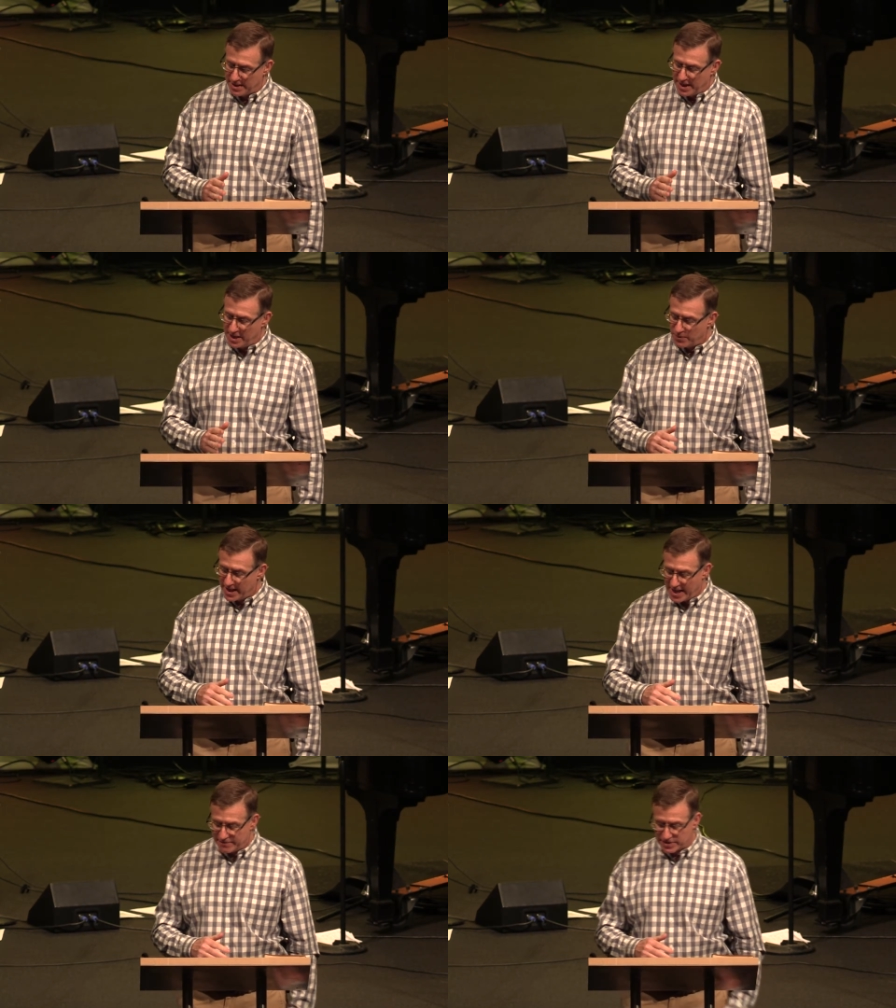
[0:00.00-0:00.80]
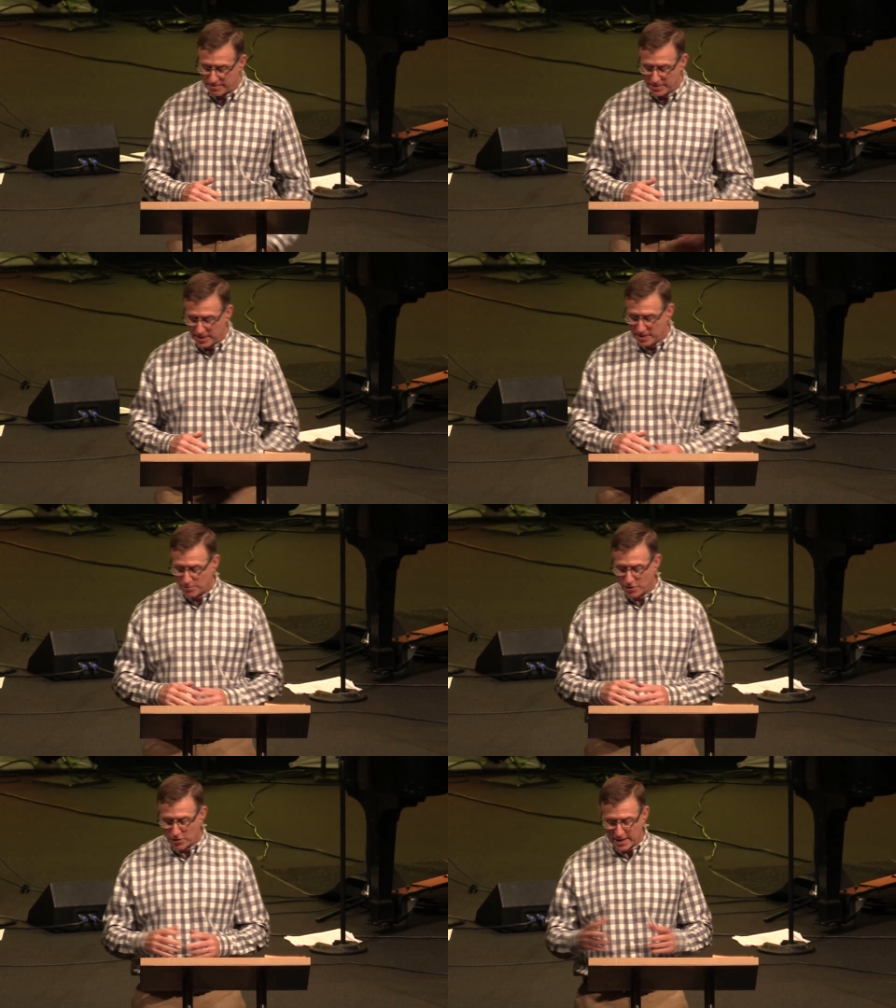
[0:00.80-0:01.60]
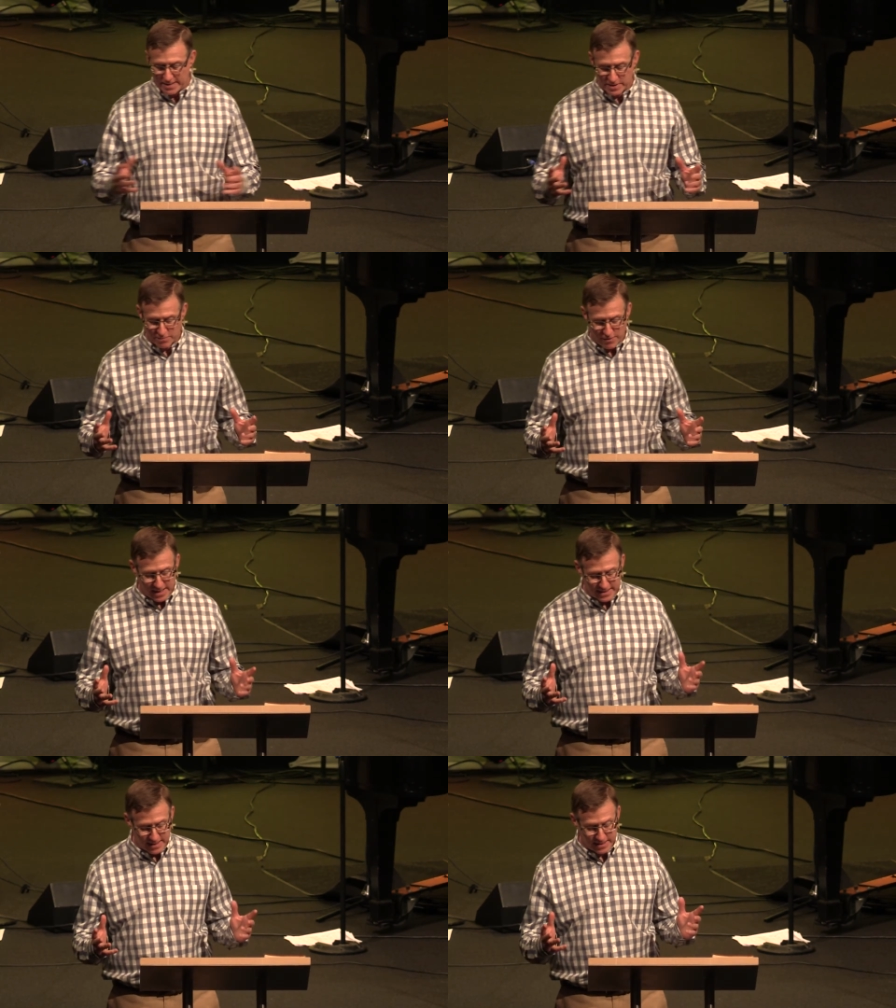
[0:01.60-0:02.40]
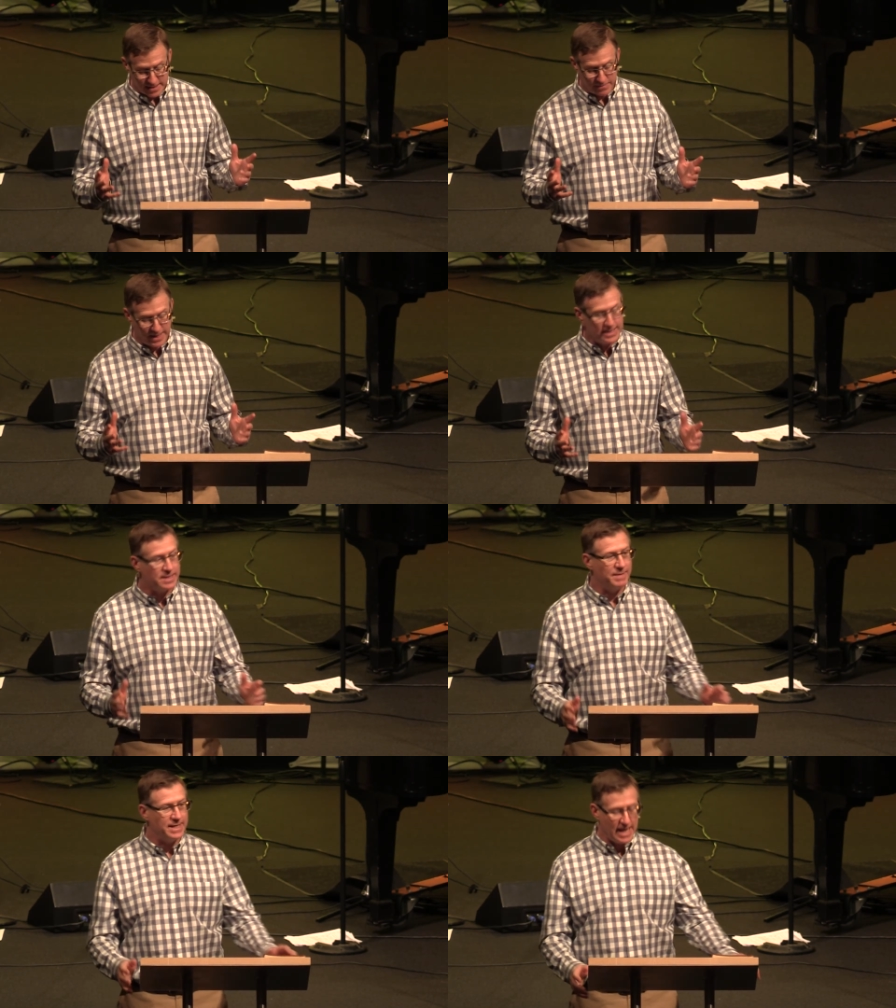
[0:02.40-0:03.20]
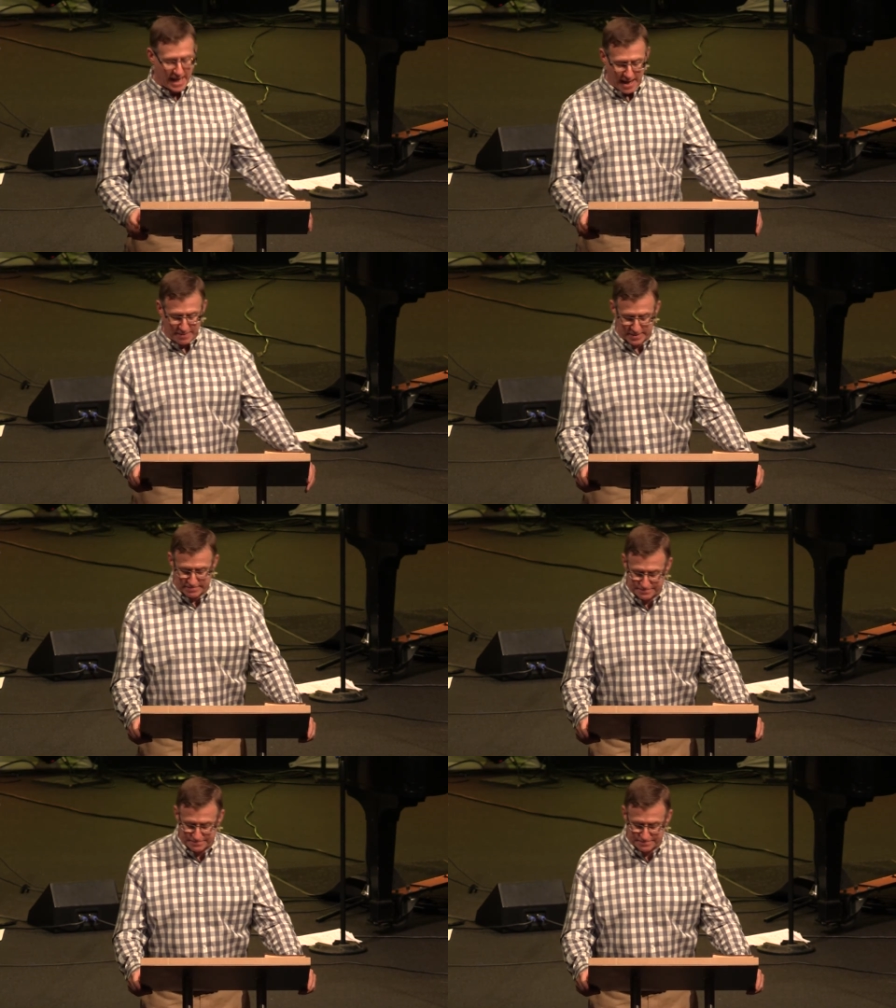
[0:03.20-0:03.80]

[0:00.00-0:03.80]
And we have some programs and processes in place to make that happen.